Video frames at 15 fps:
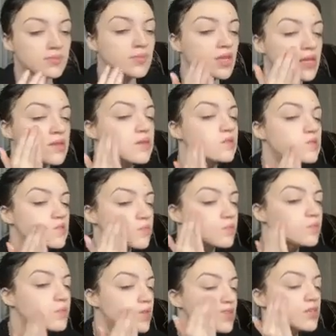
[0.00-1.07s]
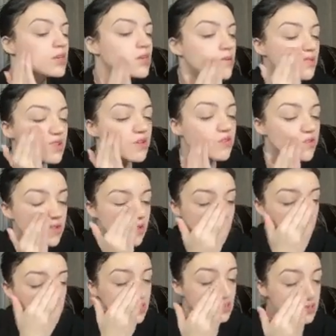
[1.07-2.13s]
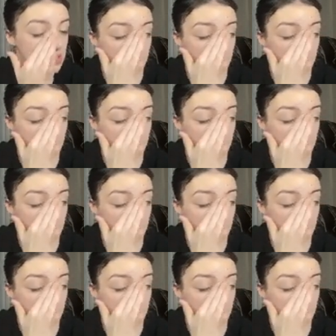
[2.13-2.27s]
and just blend it in with your fingers.